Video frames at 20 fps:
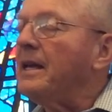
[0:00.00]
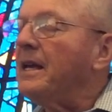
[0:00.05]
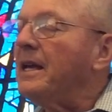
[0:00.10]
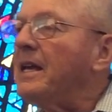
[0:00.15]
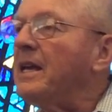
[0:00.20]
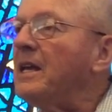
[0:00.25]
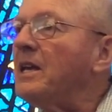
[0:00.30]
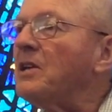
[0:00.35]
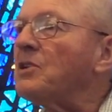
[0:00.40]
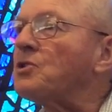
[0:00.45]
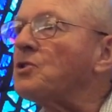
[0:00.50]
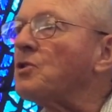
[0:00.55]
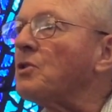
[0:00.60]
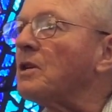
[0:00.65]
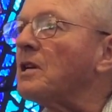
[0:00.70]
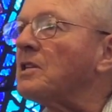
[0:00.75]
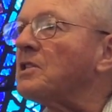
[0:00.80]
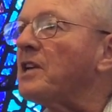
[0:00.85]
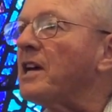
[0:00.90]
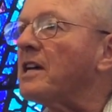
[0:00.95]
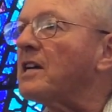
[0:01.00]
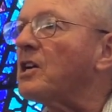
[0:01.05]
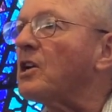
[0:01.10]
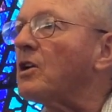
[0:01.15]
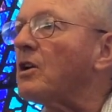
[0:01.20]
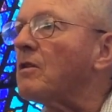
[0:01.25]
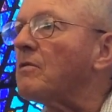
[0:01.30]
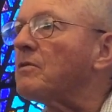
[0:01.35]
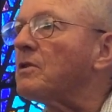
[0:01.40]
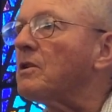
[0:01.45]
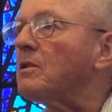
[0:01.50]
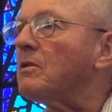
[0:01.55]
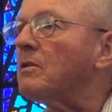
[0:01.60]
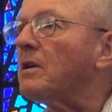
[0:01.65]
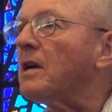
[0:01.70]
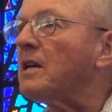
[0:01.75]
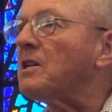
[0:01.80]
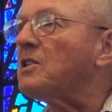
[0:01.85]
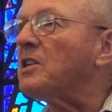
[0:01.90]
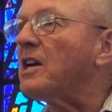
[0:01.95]
He is going to take care of you
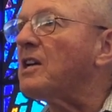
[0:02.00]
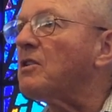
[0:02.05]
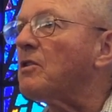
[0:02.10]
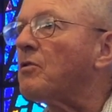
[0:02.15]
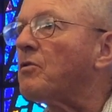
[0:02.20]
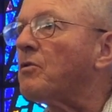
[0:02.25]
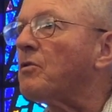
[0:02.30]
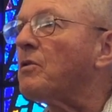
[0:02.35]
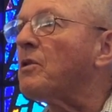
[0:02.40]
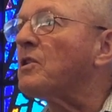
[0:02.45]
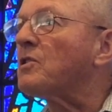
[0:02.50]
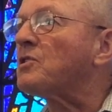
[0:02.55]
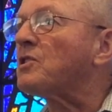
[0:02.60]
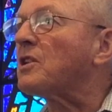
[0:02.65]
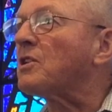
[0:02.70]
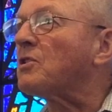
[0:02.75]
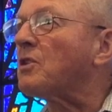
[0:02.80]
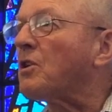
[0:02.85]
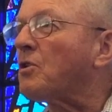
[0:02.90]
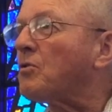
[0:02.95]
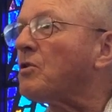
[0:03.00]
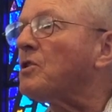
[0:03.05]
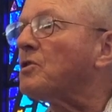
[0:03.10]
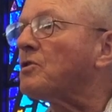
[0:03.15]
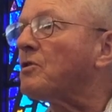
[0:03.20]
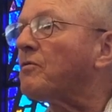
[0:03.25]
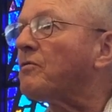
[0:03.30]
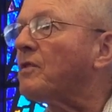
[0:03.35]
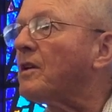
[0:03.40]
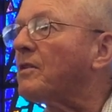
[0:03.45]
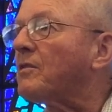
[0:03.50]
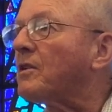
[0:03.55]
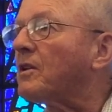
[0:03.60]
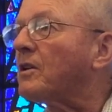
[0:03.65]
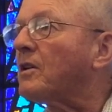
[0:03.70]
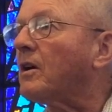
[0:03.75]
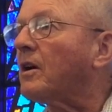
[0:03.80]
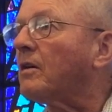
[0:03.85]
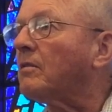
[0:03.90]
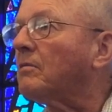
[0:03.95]
and take you through this and increase your faith in
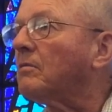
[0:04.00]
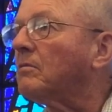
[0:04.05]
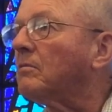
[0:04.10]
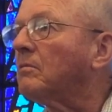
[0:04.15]
God.